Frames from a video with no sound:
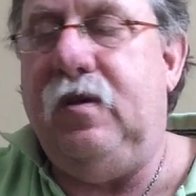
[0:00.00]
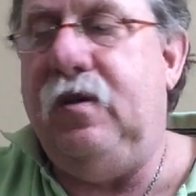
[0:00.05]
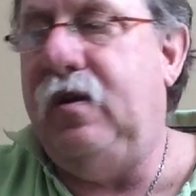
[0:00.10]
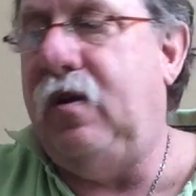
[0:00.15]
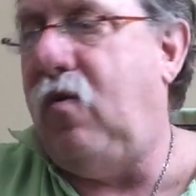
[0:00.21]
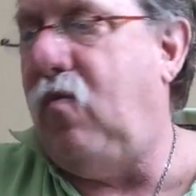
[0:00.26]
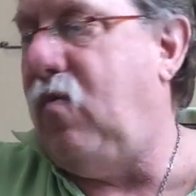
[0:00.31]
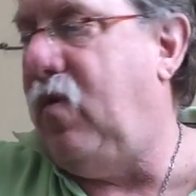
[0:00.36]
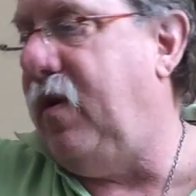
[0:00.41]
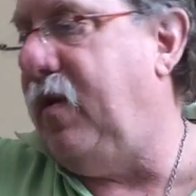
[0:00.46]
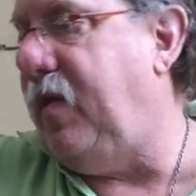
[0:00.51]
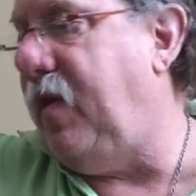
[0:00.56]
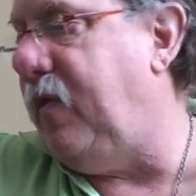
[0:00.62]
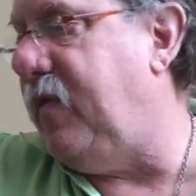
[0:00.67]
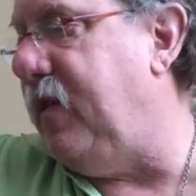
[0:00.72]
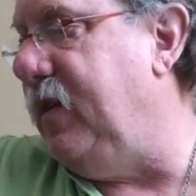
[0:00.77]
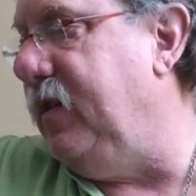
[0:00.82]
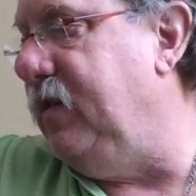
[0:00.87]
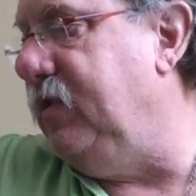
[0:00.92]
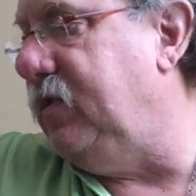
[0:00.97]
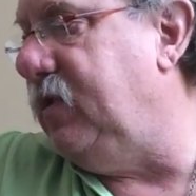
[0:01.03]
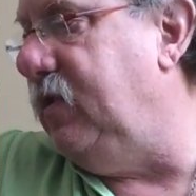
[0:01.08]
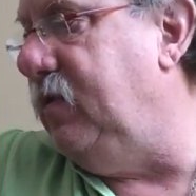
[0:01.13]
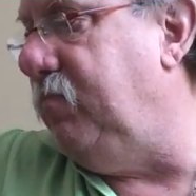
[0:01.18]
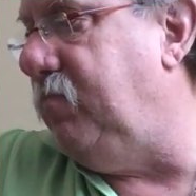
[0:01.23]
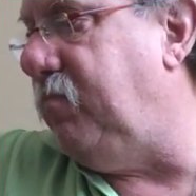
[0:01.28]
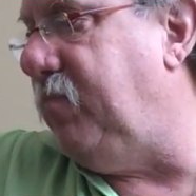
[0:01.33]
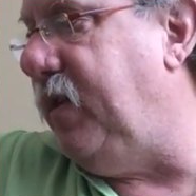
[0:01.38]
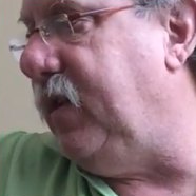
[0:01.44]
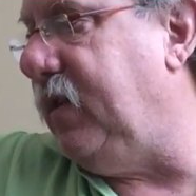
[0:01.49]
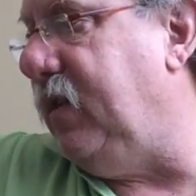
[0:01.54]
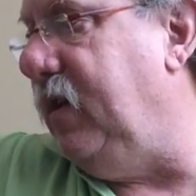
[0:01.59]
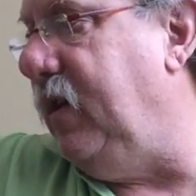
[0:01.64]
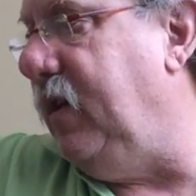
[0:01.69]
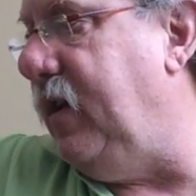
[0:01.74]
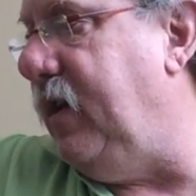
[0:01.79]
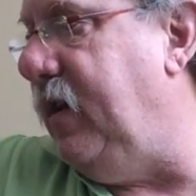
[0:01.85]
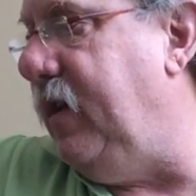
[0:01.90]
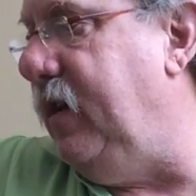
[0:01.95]
You know, one of the things in
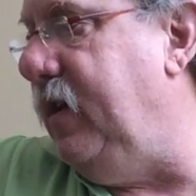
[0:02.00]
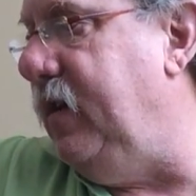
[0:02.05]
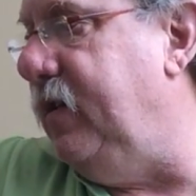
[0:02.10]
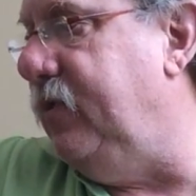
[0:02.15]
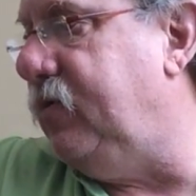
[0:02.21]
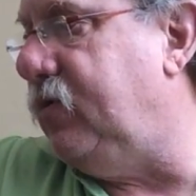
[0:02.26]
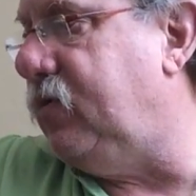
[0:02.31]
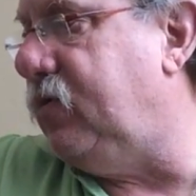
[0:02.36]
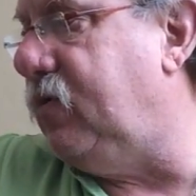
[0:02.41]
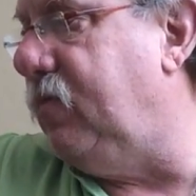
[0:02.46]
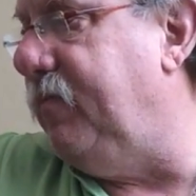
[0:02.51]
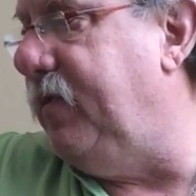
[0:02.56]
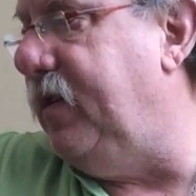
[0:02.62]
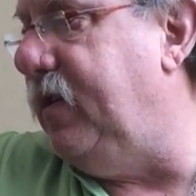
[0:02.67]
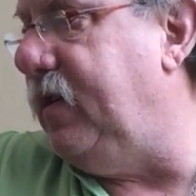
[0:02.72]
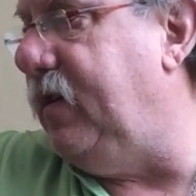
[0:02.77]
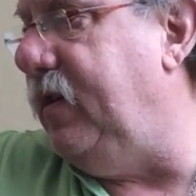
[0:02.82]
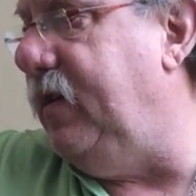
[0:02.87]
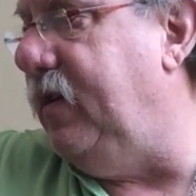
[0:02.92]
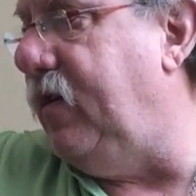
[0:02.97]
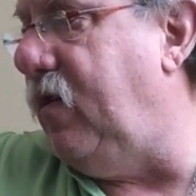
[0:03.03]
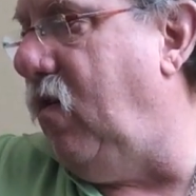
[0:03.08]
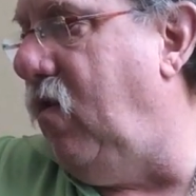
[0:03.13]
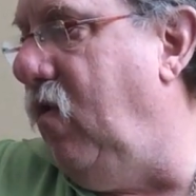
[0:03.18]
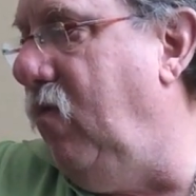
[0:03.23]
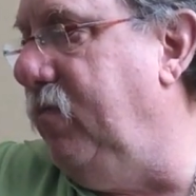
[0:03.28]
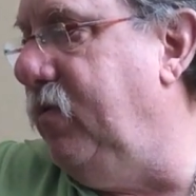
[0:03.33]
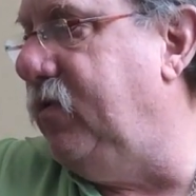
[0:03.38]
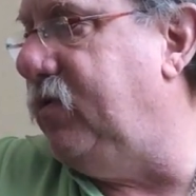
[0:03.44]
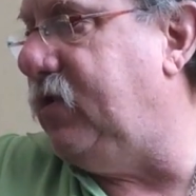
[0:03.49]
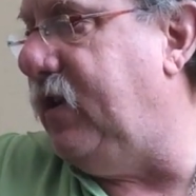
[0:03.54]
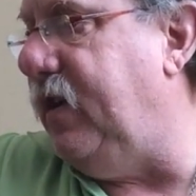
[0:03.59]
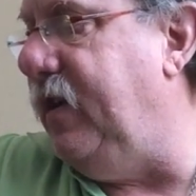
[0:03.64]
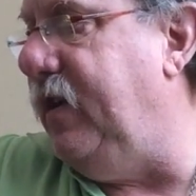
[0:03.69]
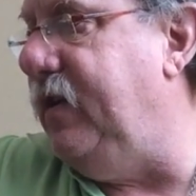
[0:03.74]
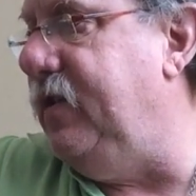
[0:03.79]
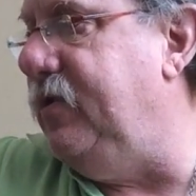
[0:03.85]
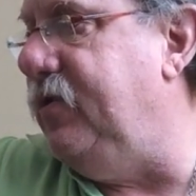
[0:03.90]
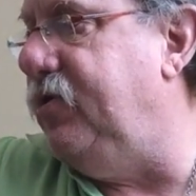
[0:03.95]
picking any instrument in almost
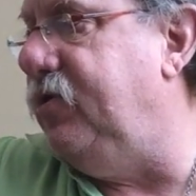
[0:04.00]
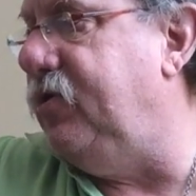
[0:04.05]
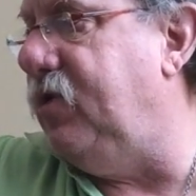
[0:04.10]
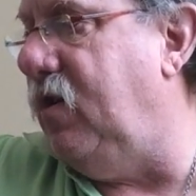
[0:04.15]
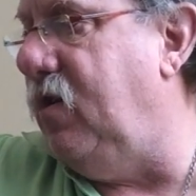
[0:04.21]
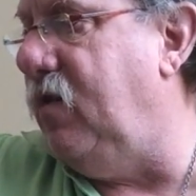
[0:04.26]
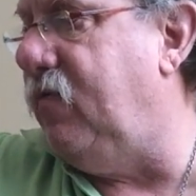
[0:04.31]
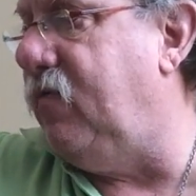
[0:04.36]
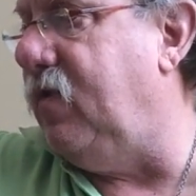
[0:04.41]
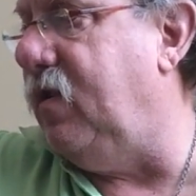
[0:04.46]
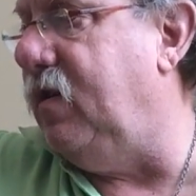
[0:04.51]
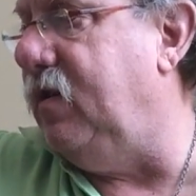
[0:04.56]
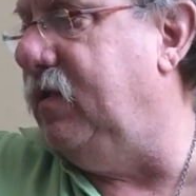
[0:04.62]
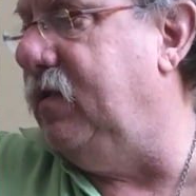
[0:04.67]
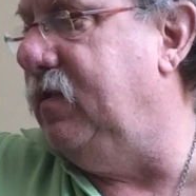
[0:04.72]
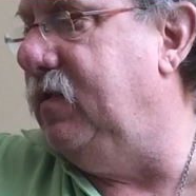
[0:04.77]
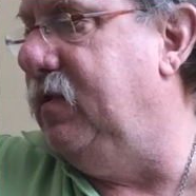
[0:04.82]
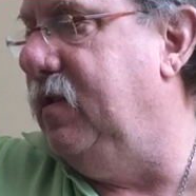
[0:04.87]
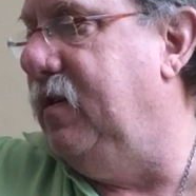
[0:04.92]
any genre,